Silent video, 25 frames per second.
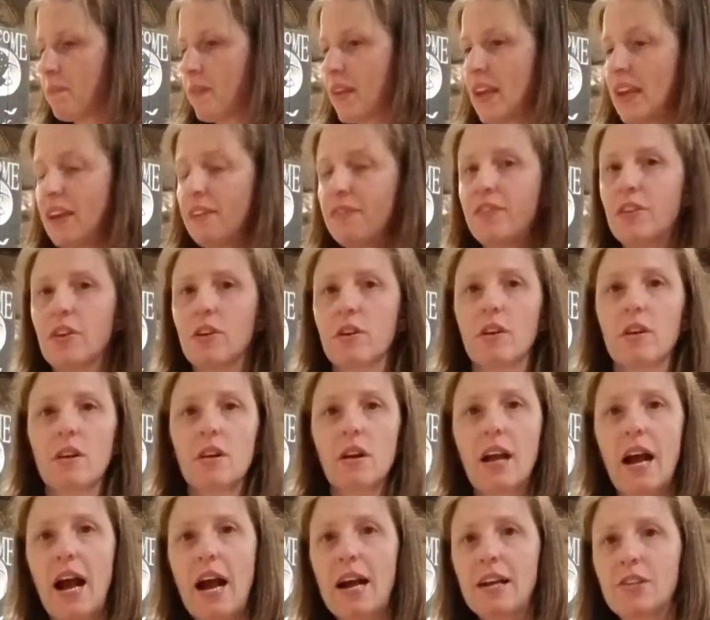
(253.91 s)
If your
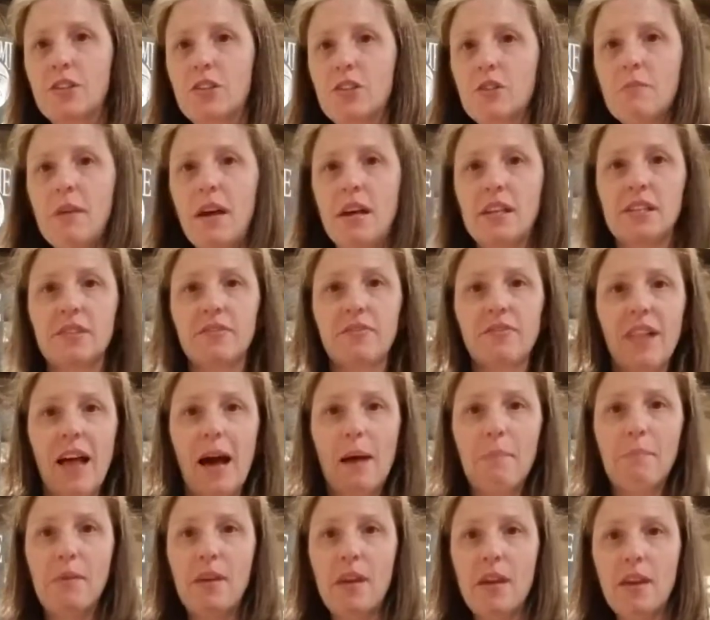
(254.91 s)
costume has
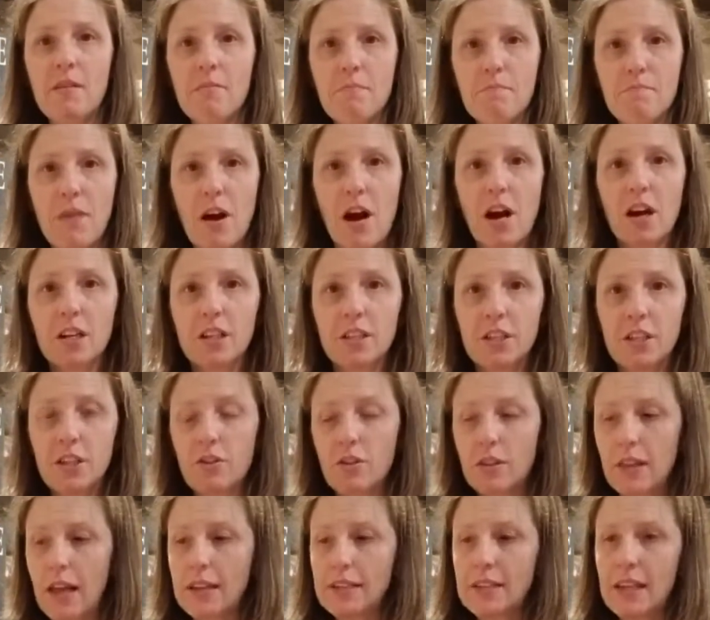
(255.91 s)
floppy parts, you know,
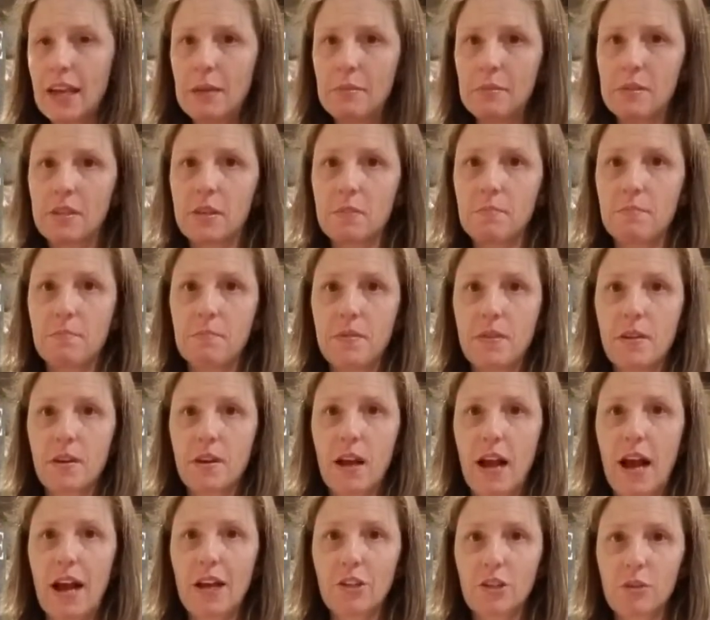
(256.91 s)
a lot of times the
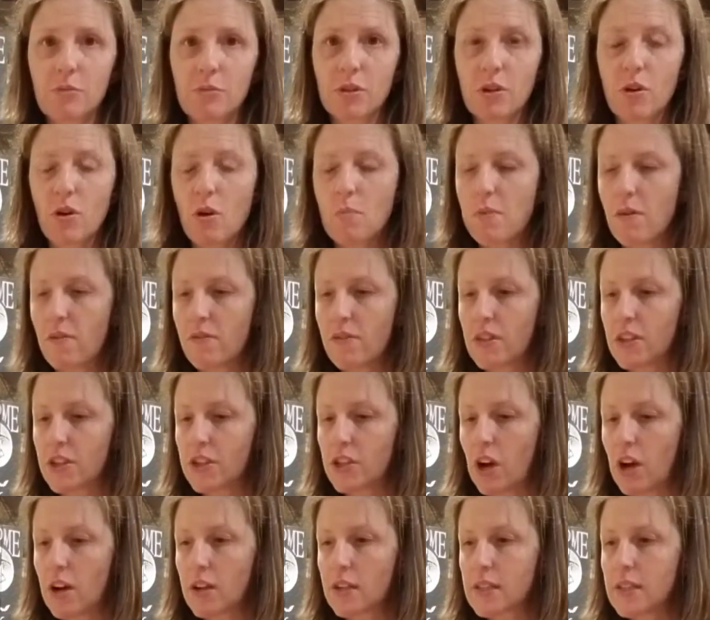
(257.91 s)
costumes will go up over the
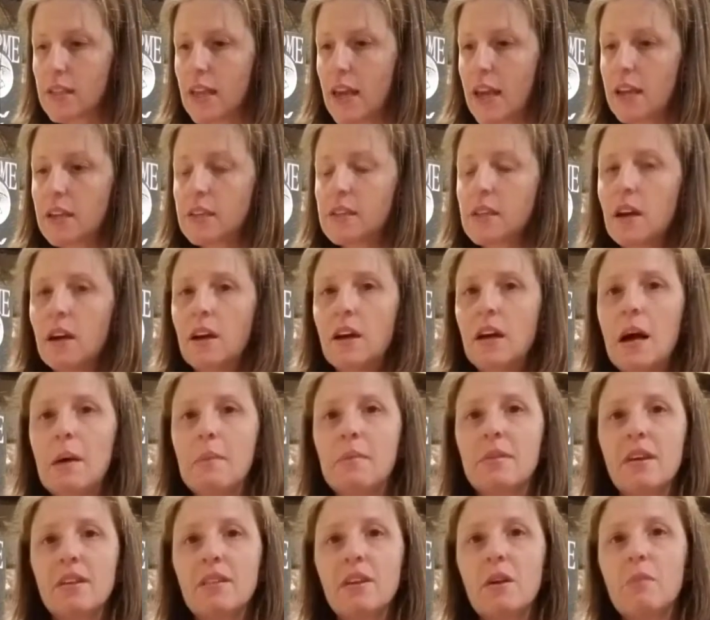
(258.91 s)
dog's legs,
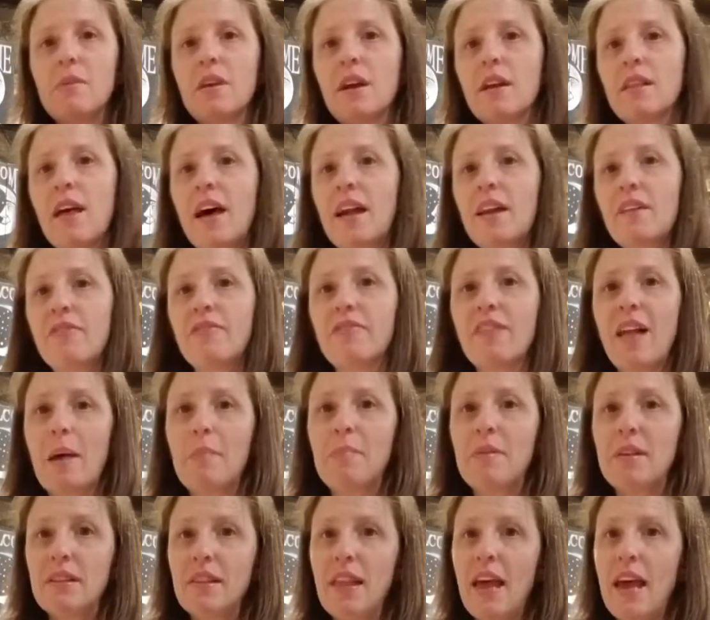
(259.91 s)
but then there'll be a lot of
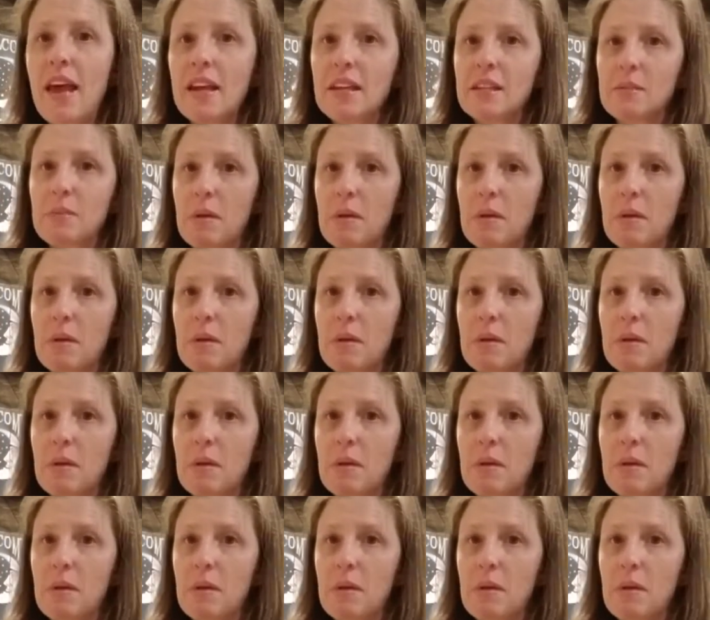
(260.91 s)
floppy legs.